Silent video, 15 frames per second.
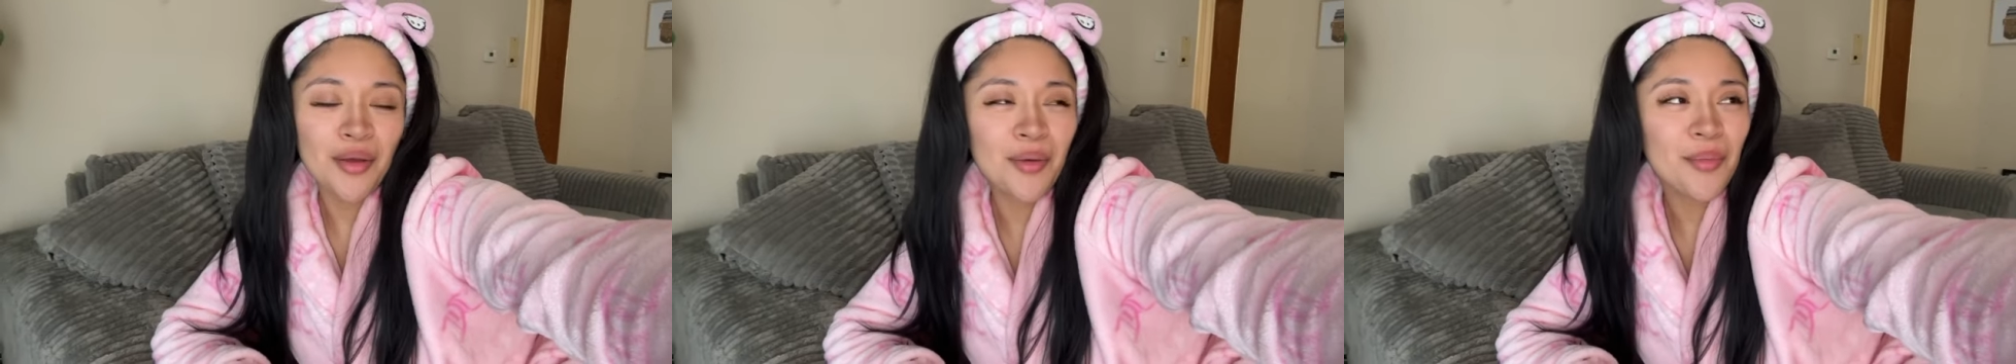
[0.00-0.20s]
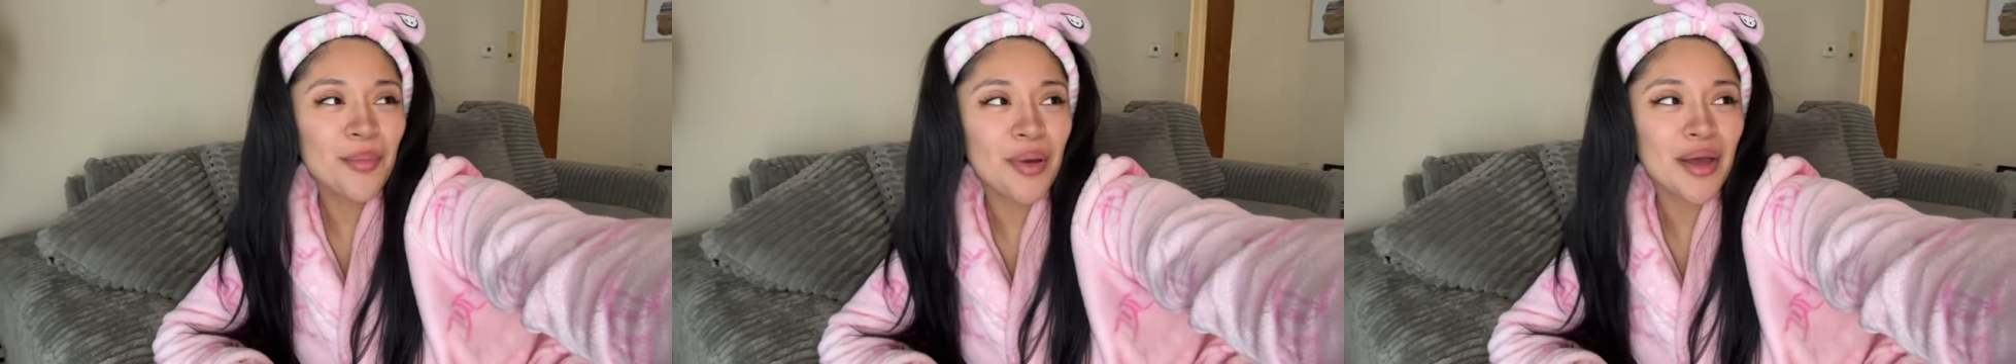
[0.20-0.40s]

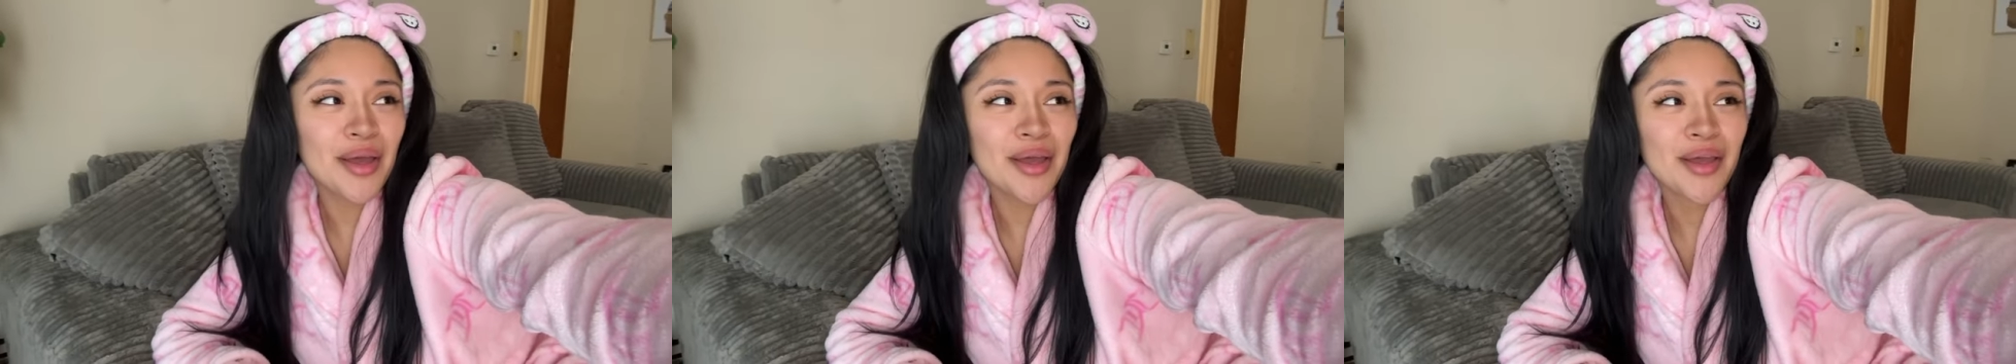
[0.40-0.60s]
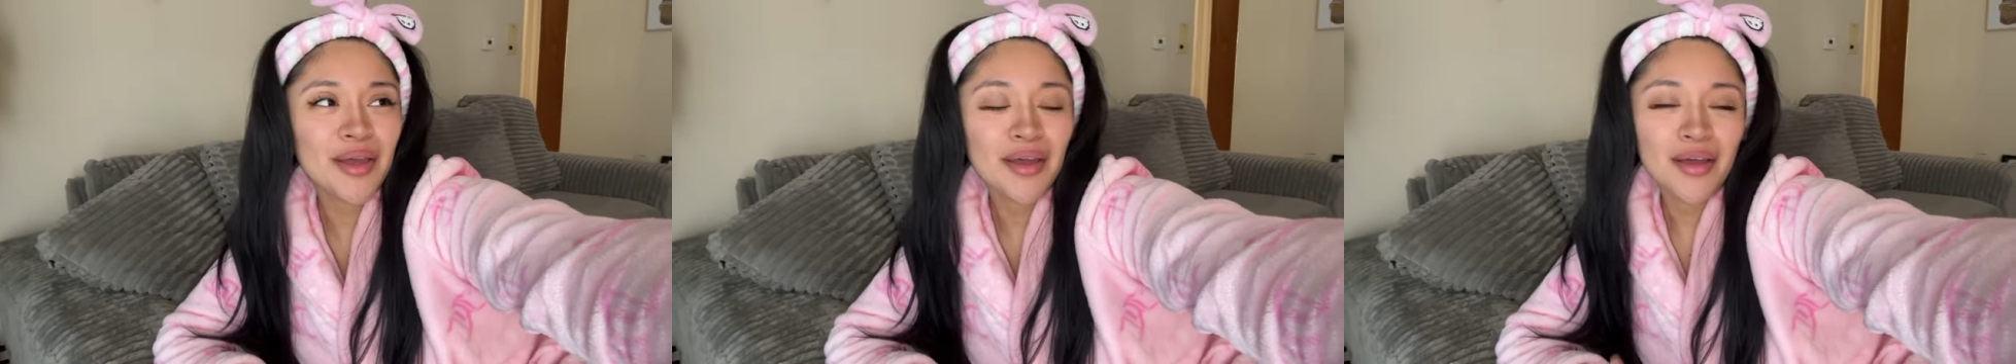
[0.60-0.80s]
But
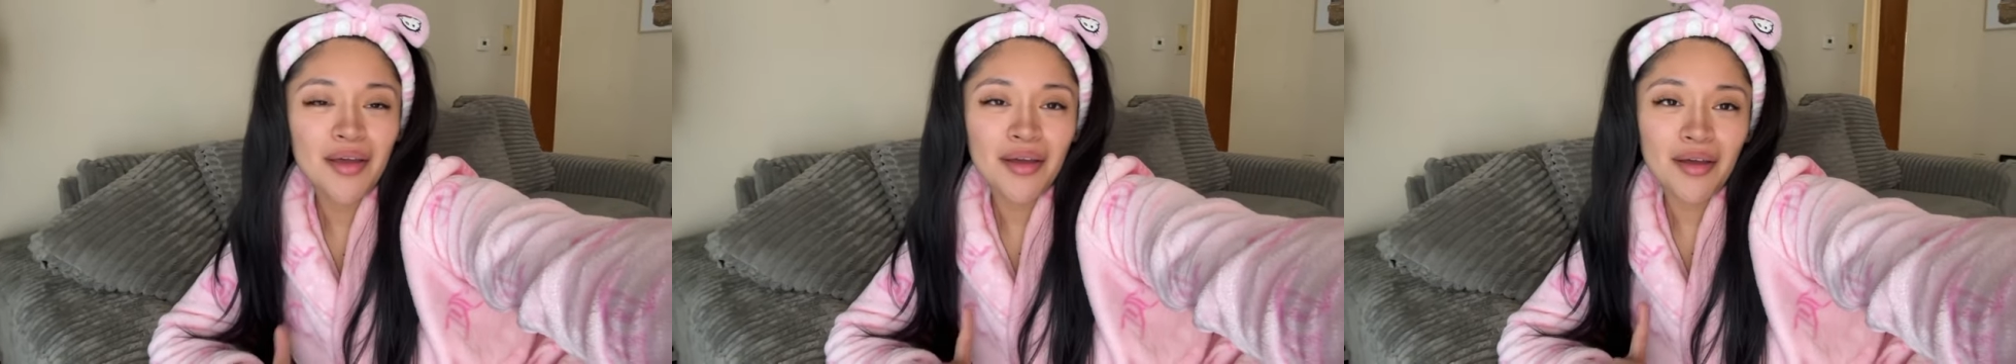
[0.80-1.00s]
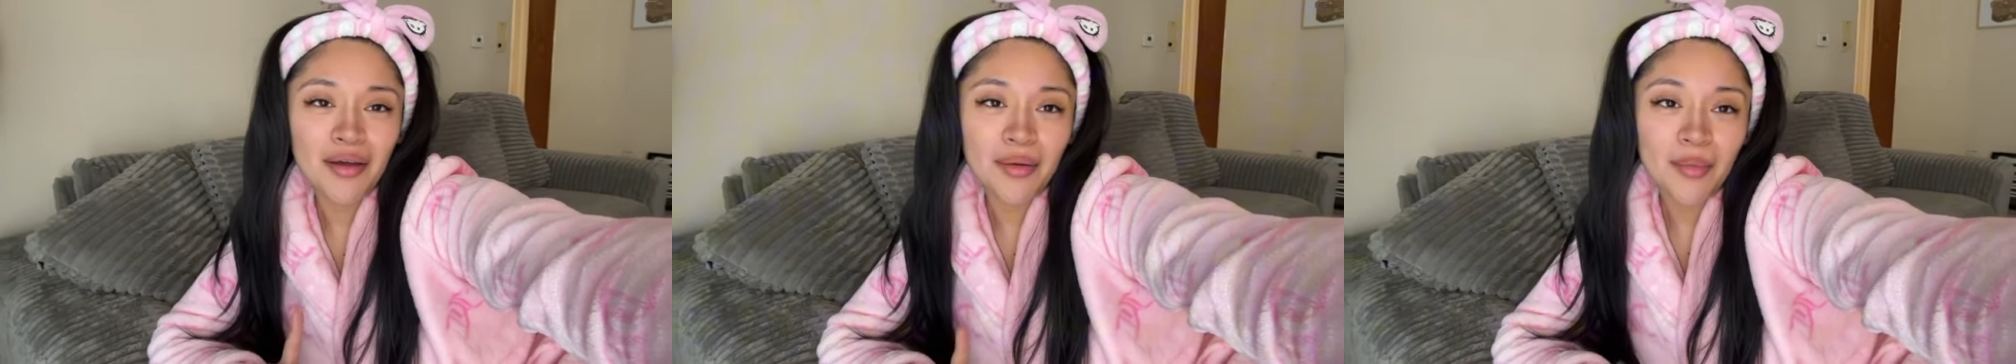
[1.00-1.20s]

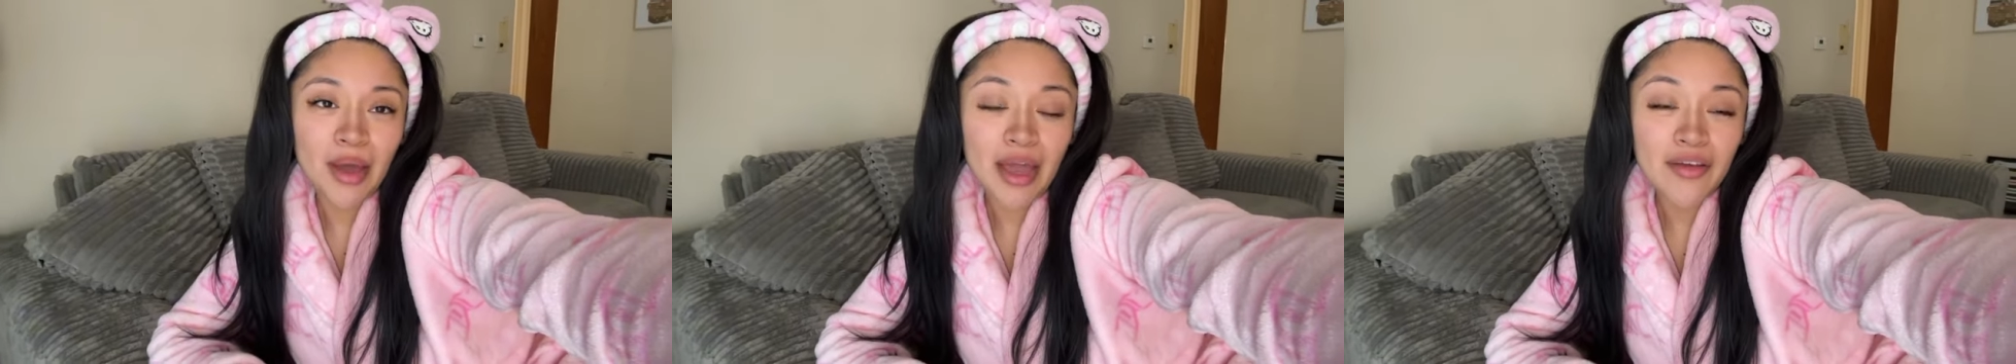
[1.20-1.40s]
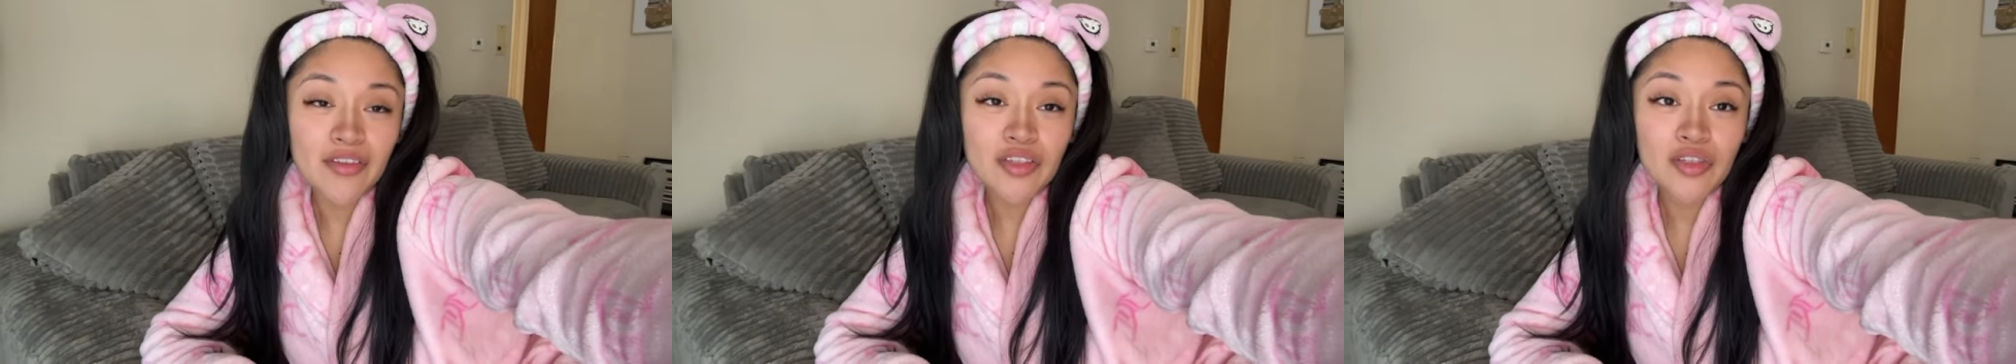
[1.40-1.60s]
I
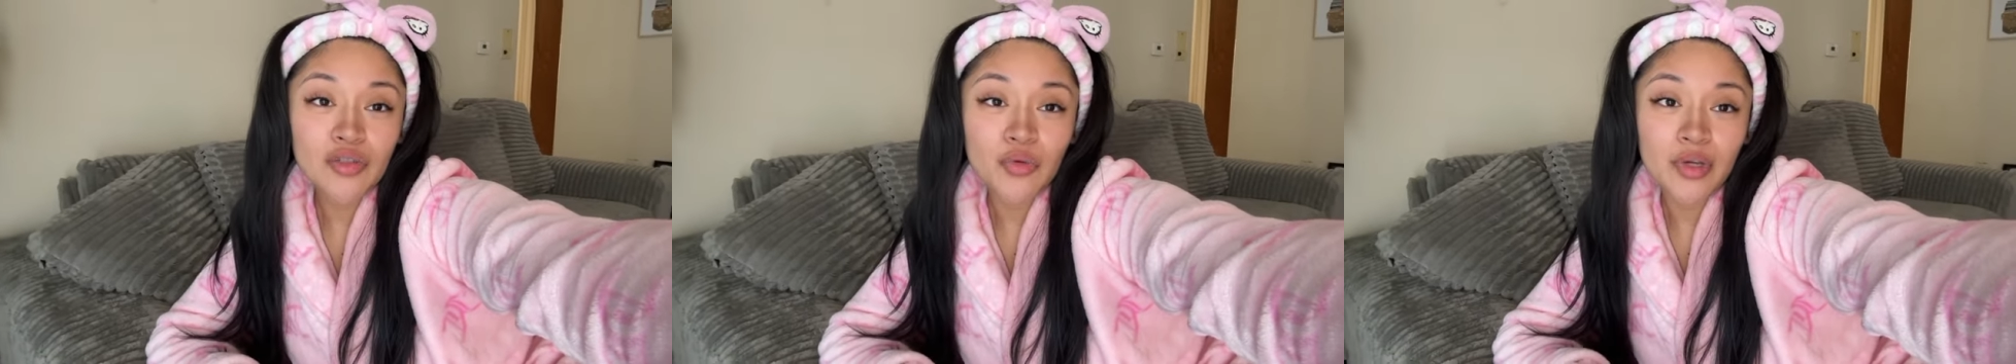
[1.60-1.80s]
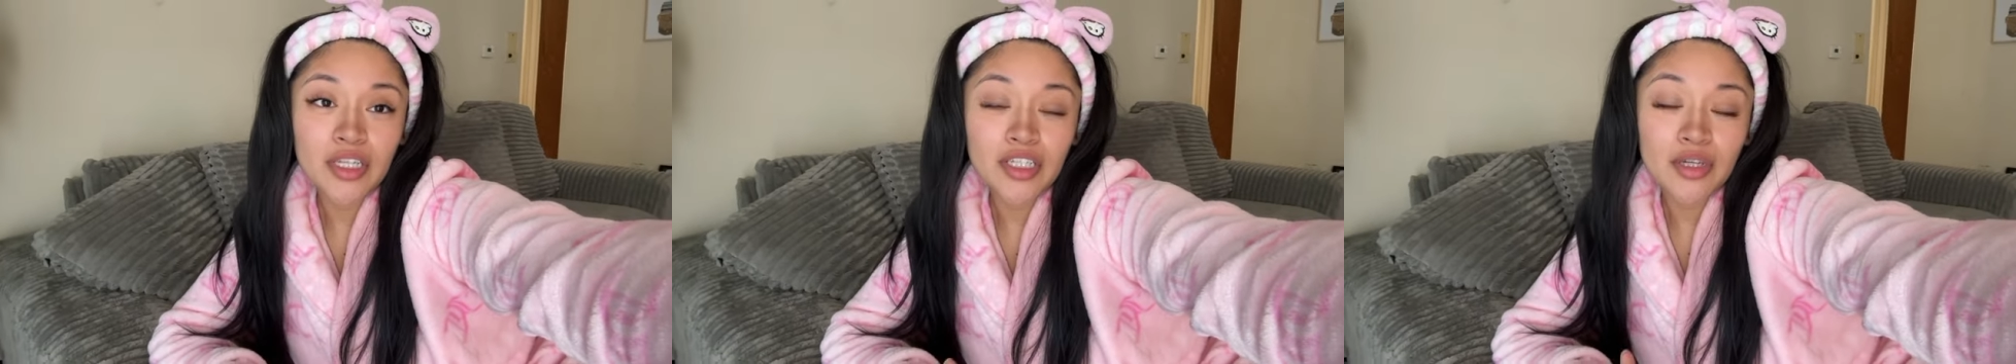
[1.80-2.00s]
have to
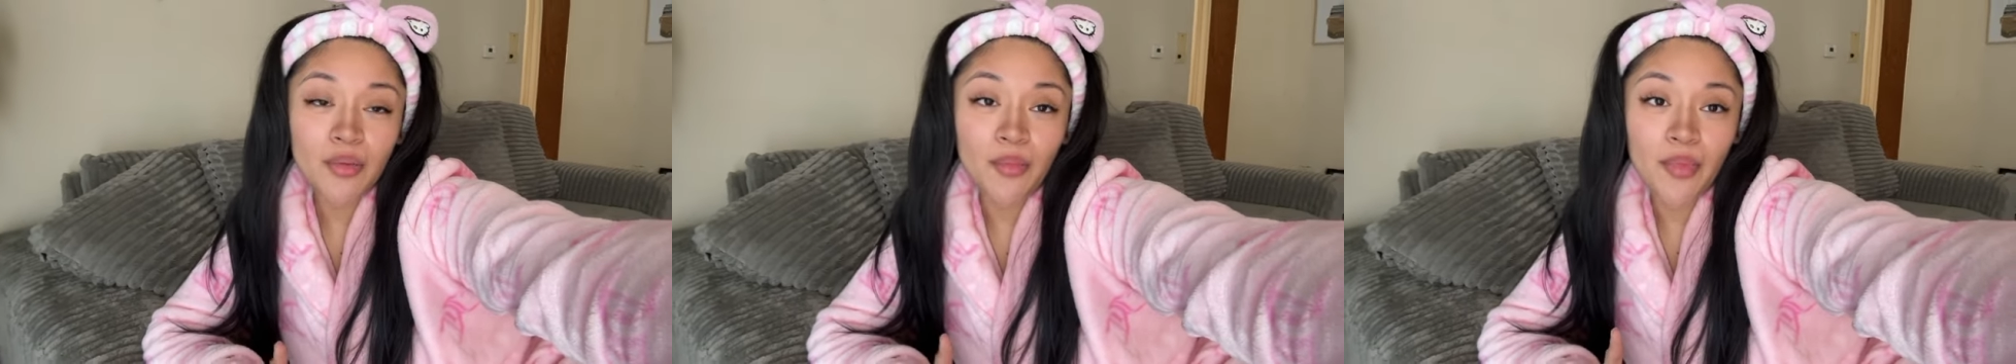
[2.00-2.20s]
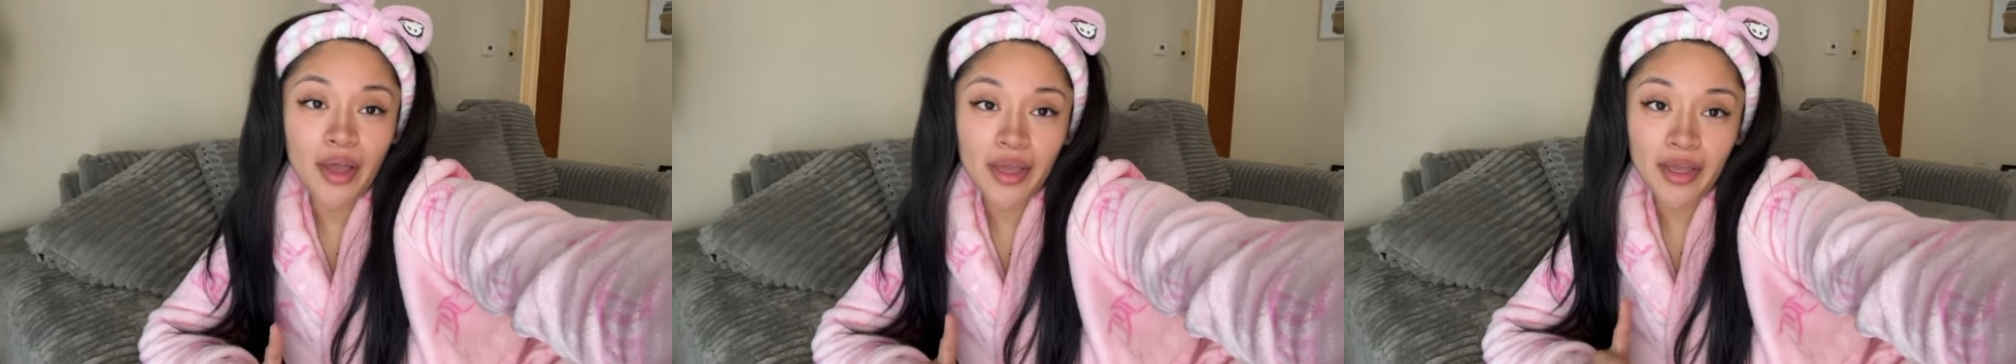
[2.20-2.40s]
switch
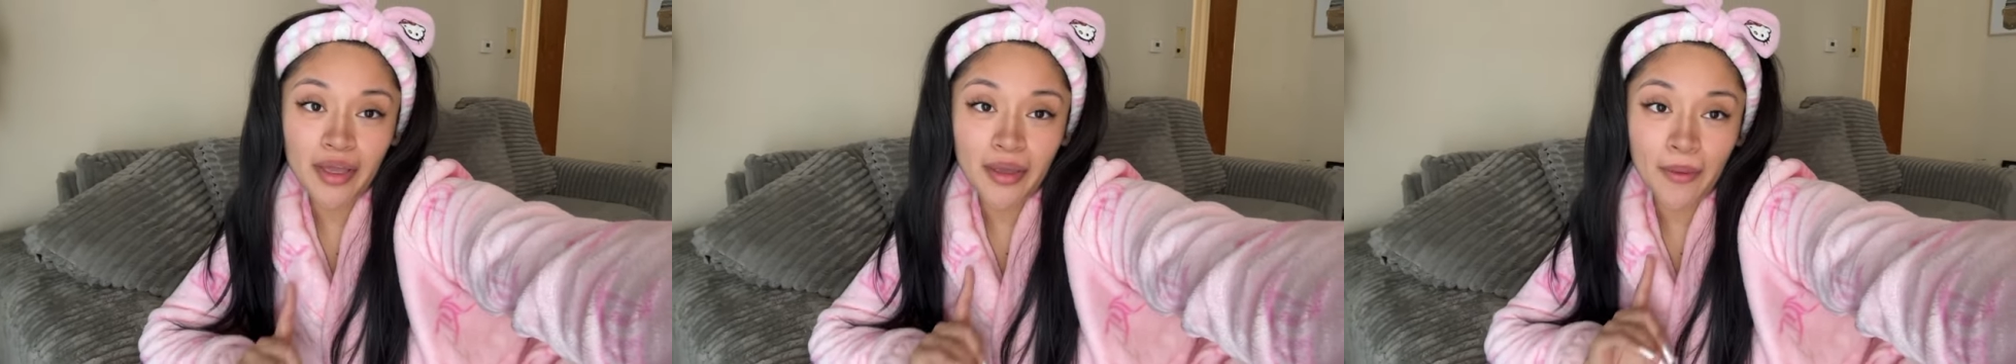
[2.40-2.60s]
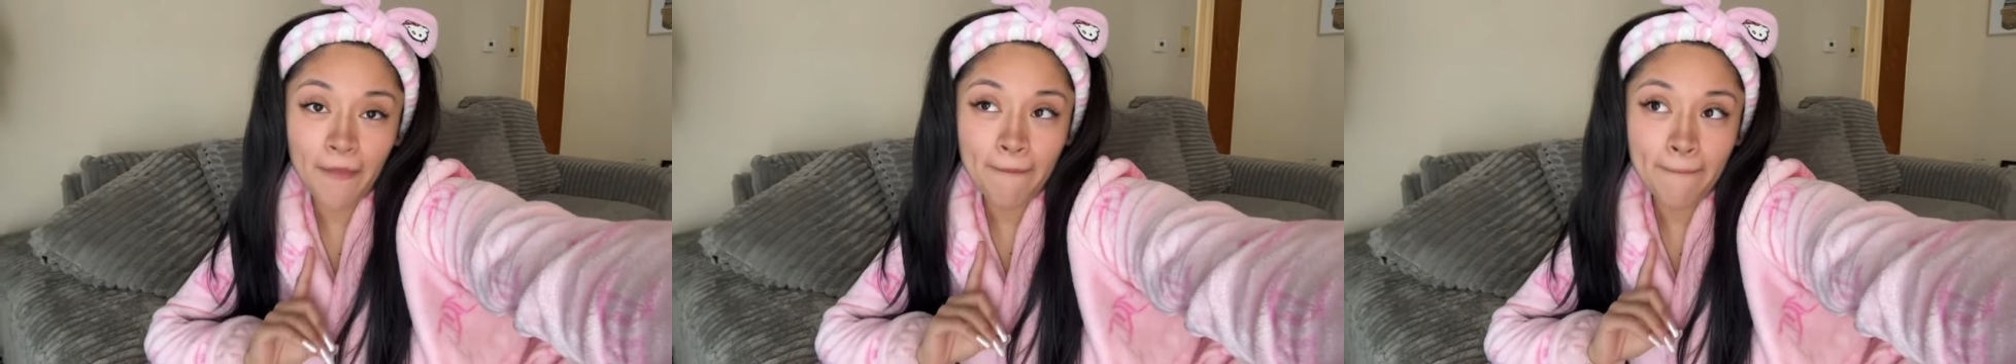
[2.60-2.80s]

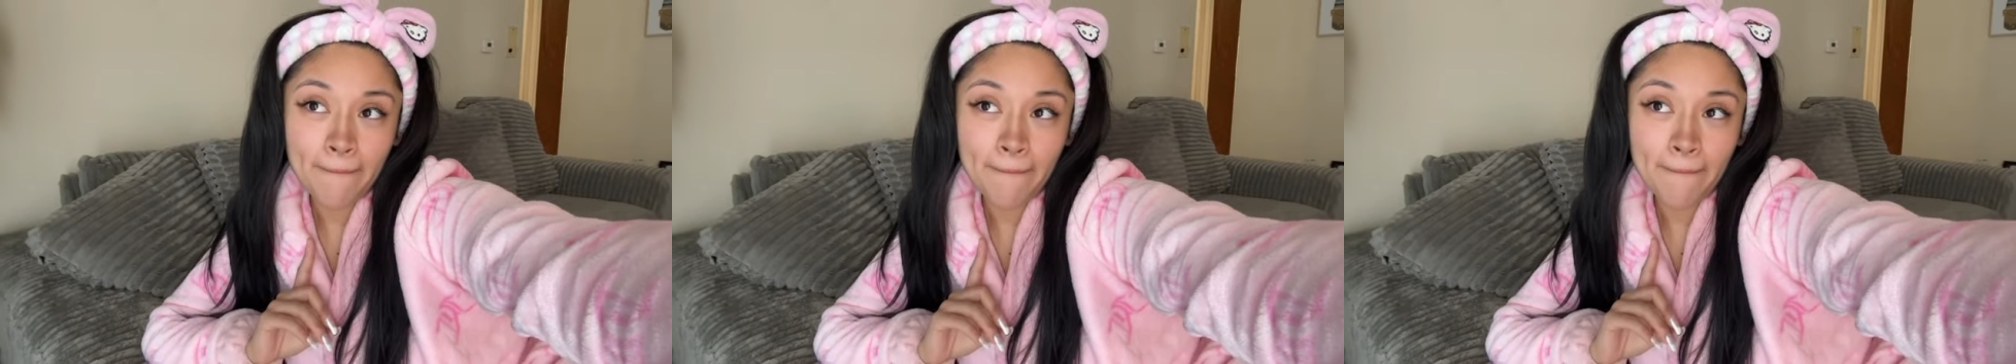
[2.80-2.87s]
my